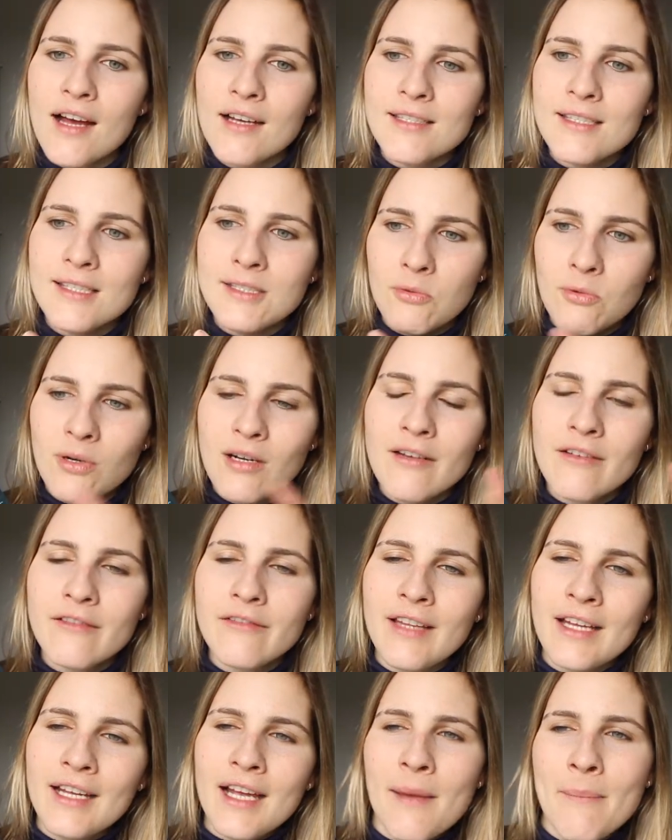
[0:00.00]
sort
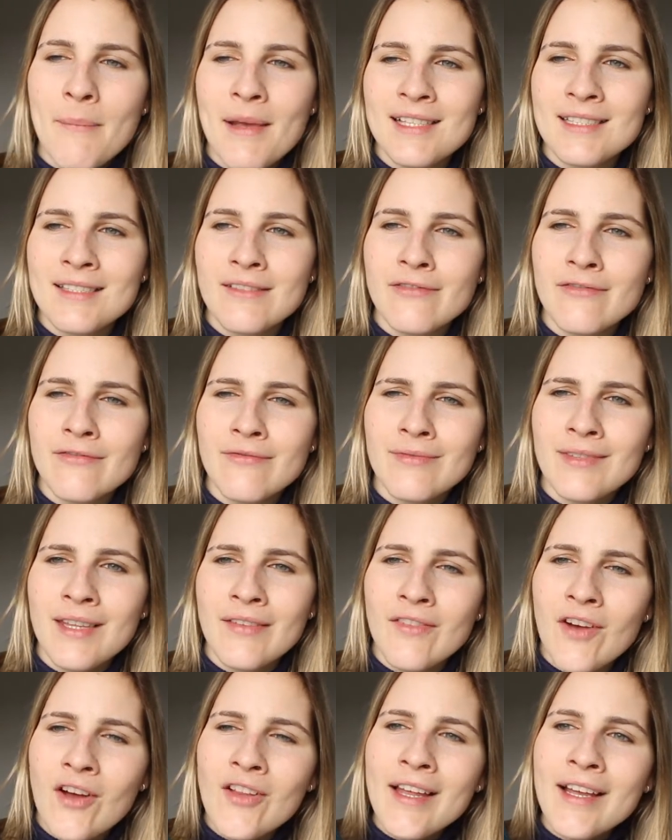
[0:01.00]
of like a mix of,
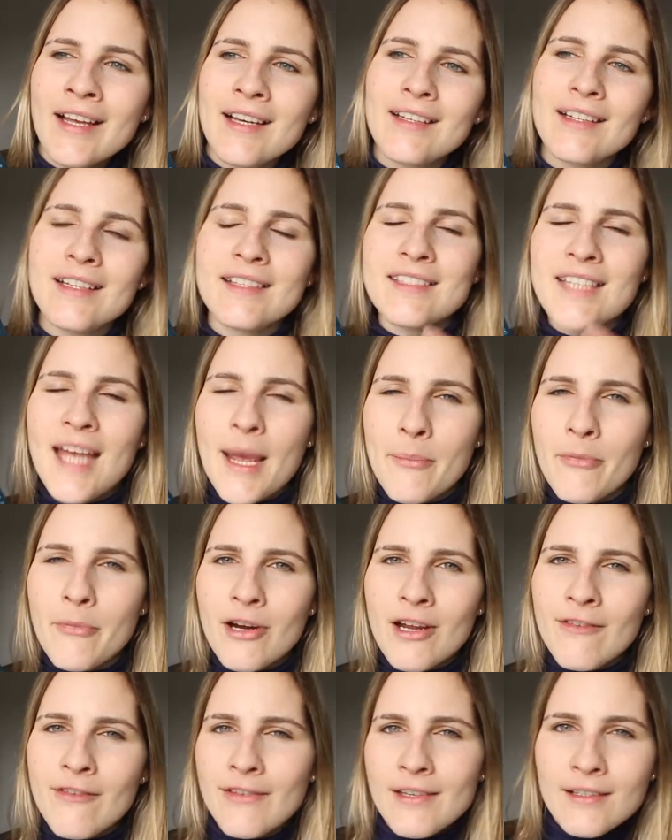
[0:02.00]
they've got like
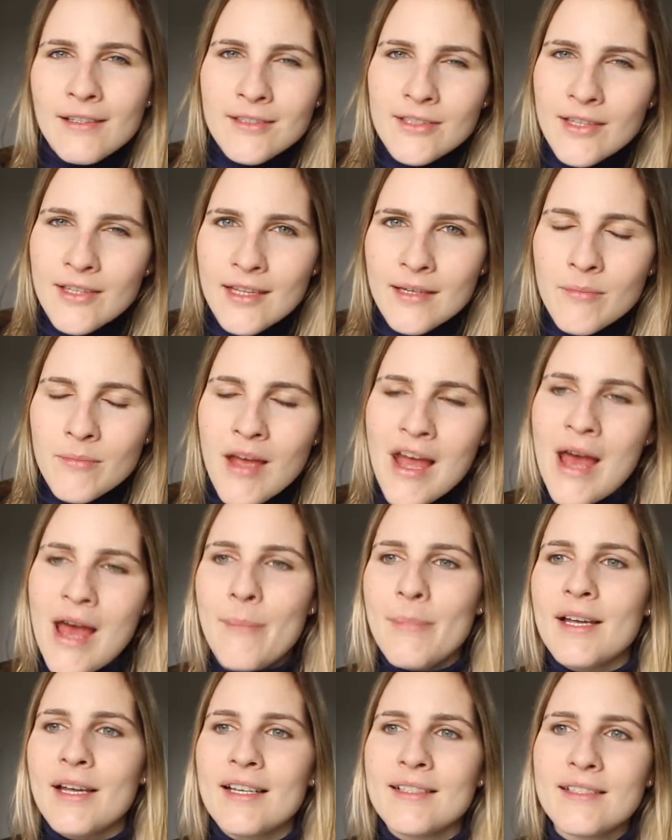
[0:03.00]
contemporary feel to them
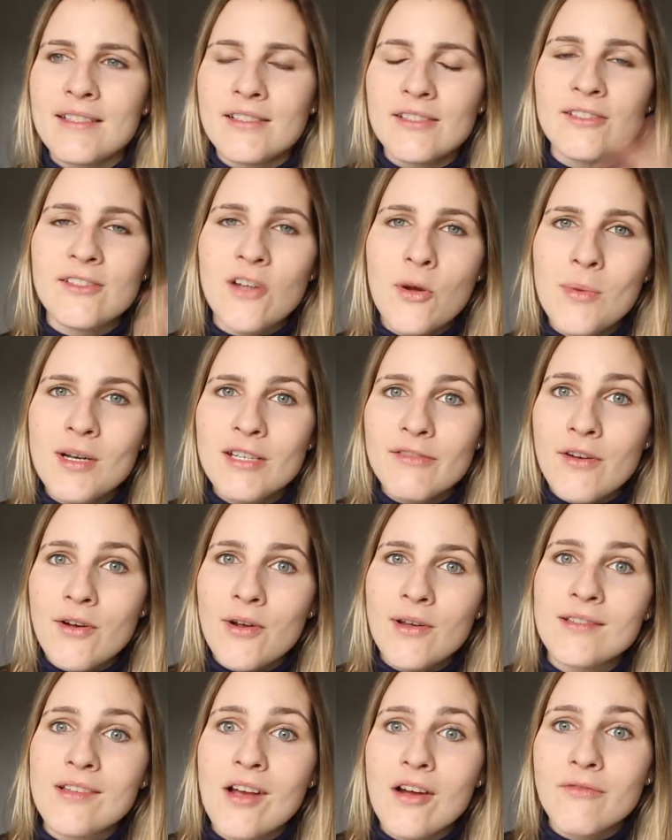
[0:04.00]
because there's so much
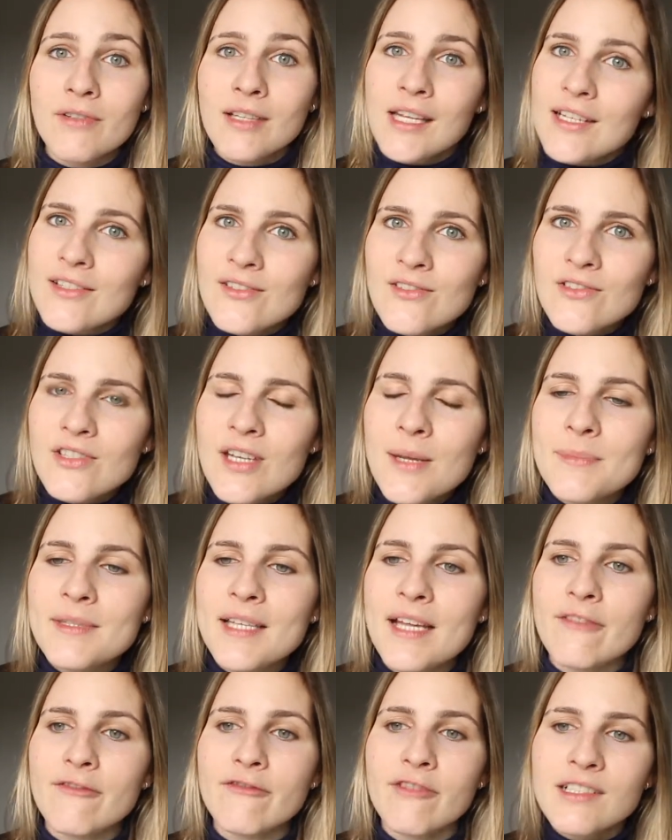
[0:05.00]
focus on relationships
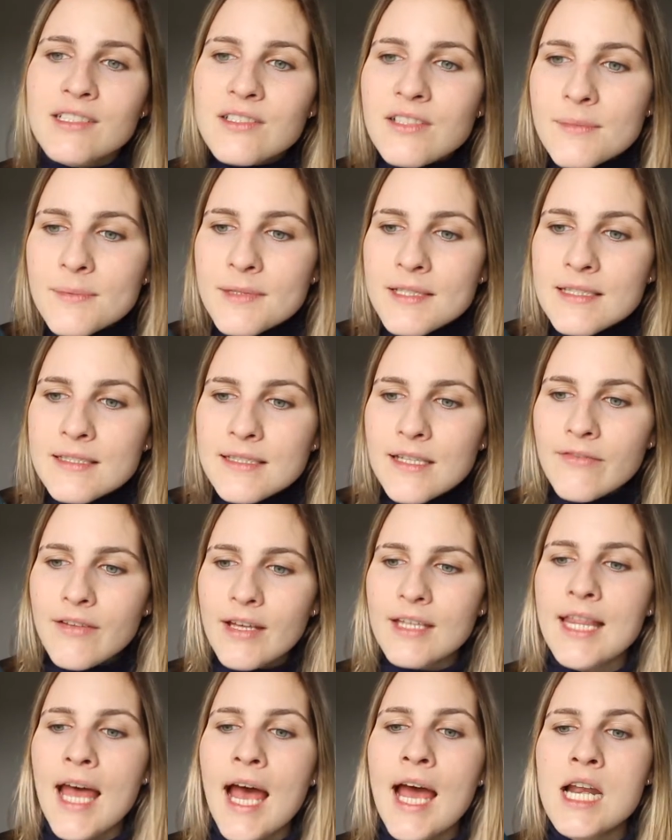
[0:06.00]
and friendships and stuff
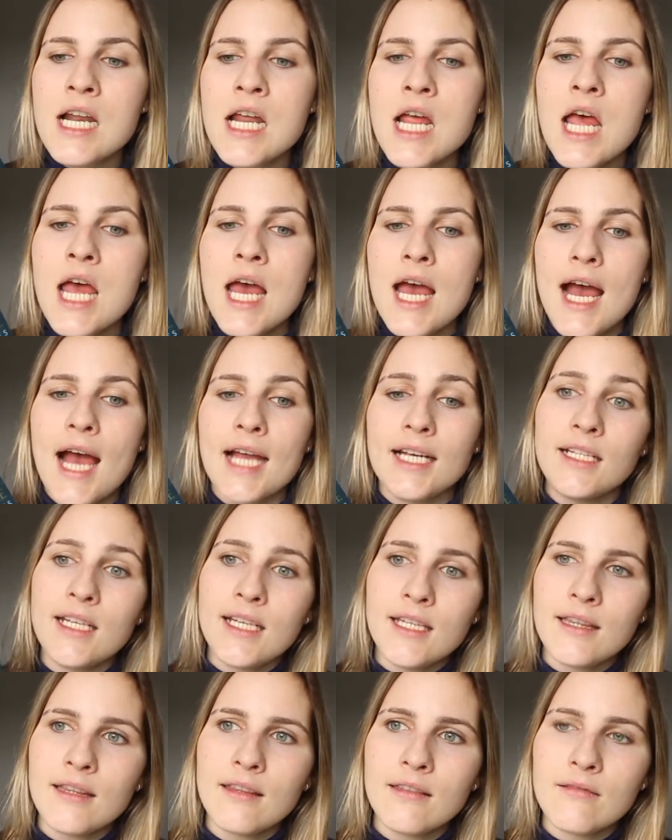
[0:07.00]
like that. And
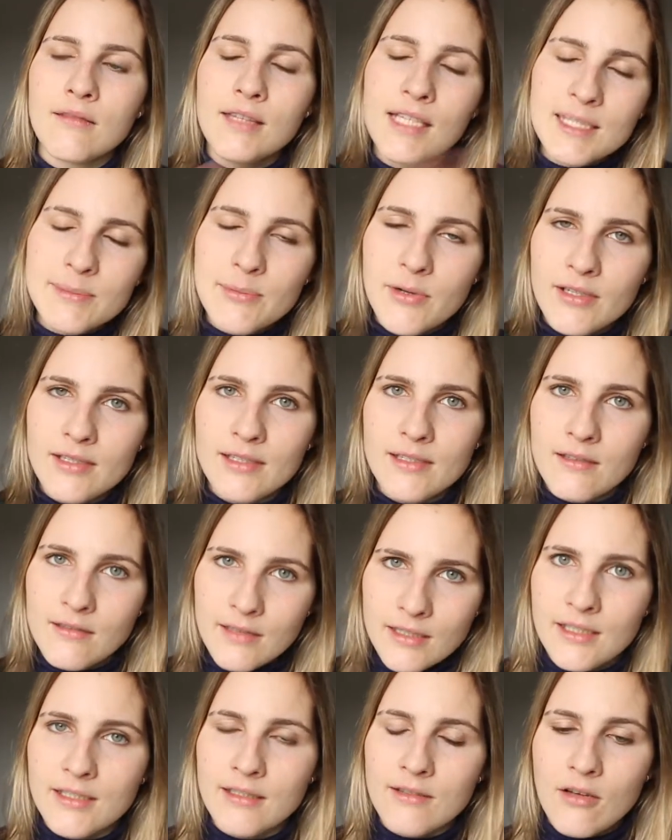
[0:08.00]
in these books,
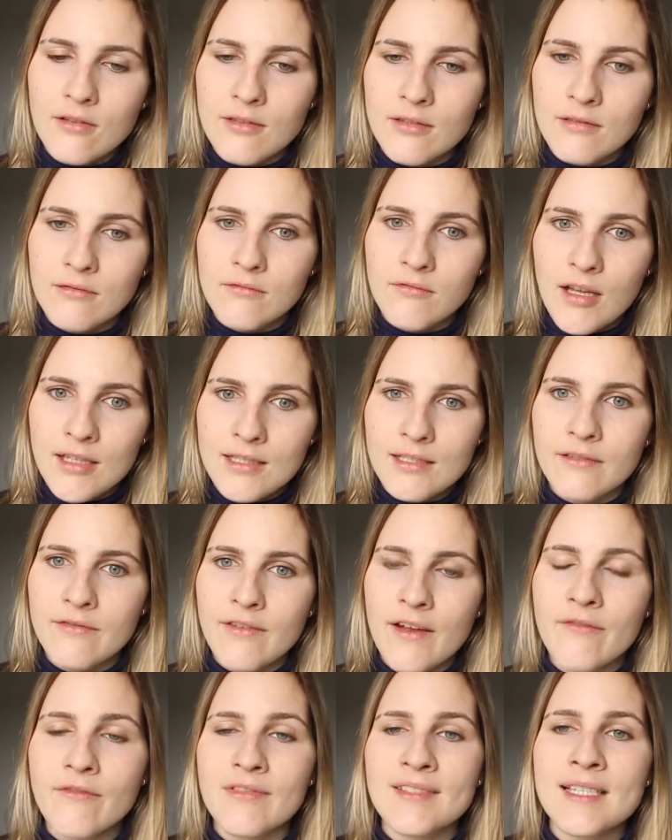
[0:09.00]
there's also lots
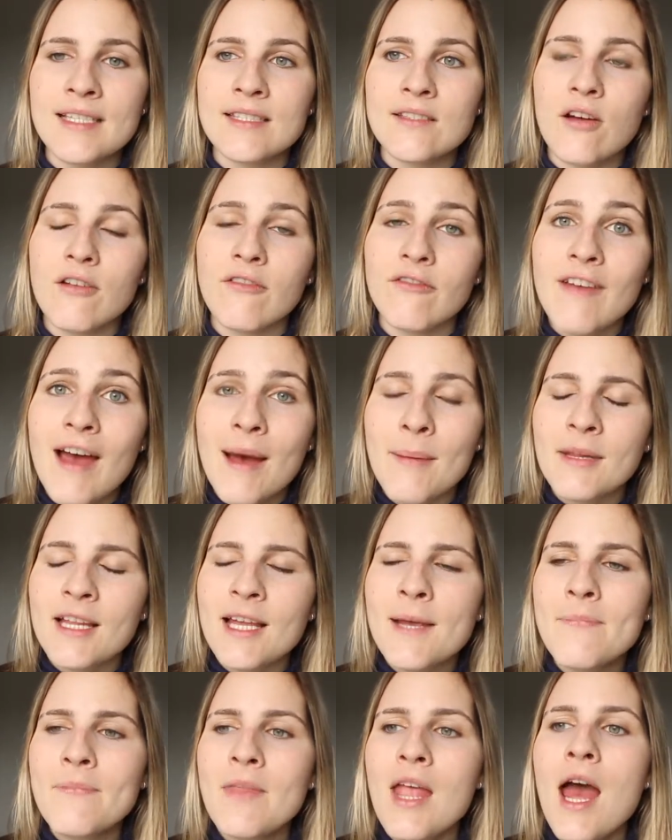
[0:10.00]
of emphasis on
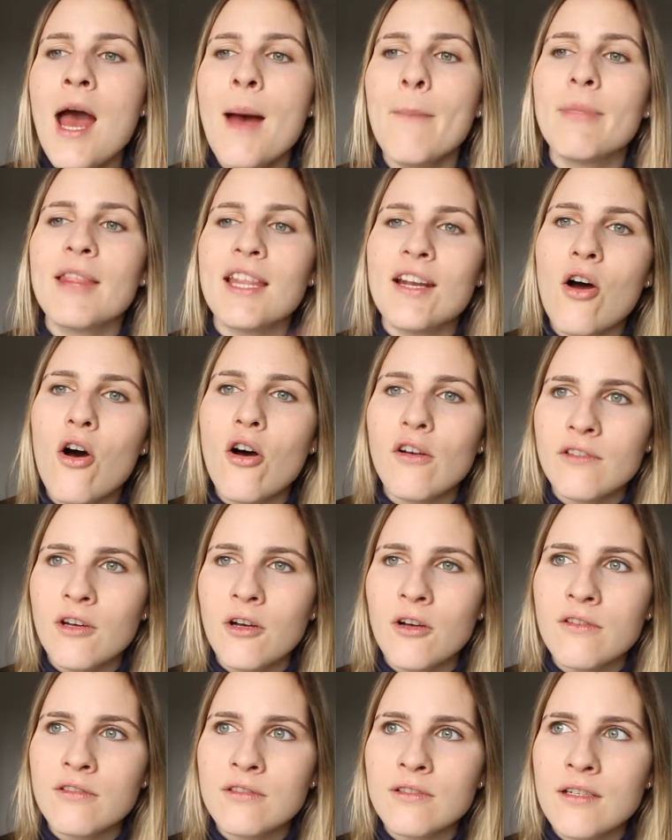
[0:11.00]
family, but then
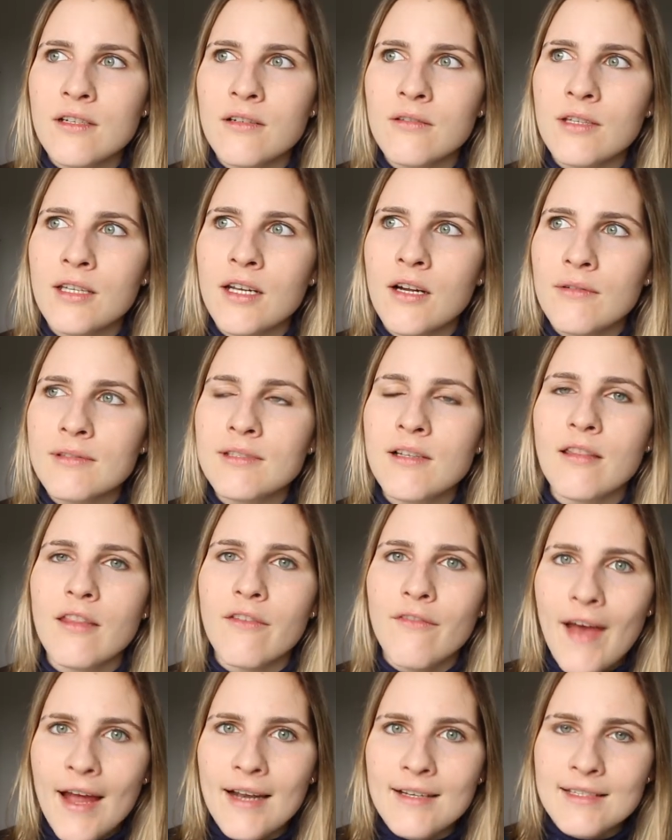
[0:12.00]
also, you know, it's got the
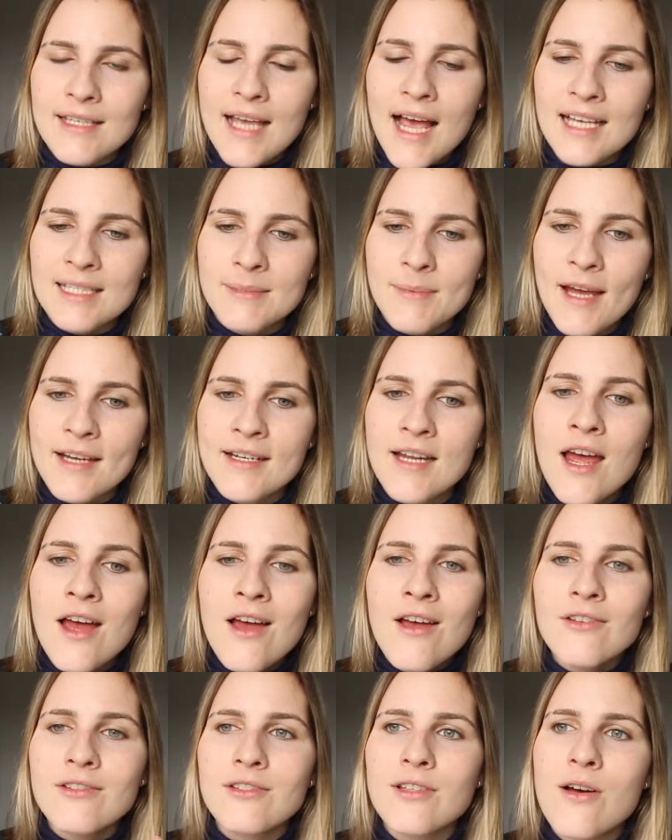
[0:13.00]
fantasy aspect.
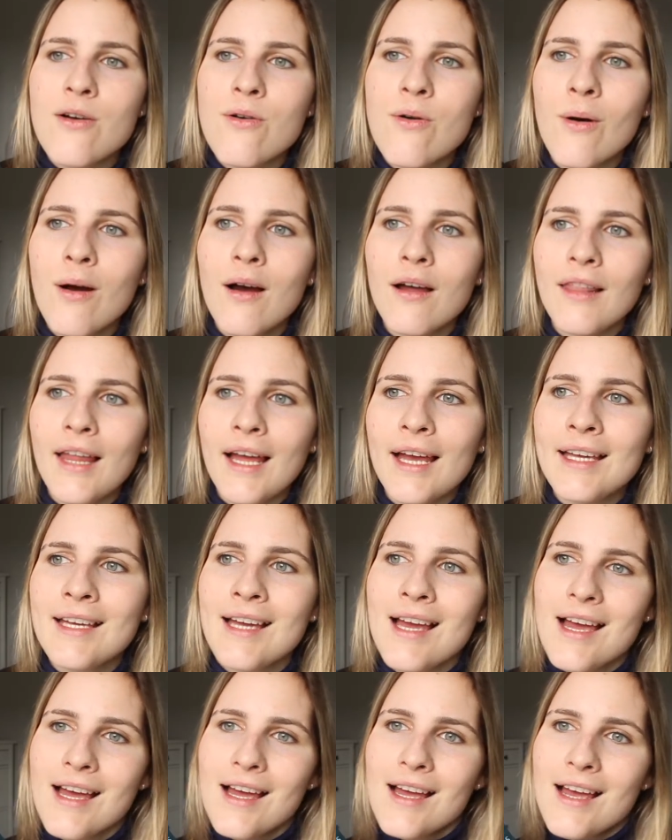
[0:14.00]
So like,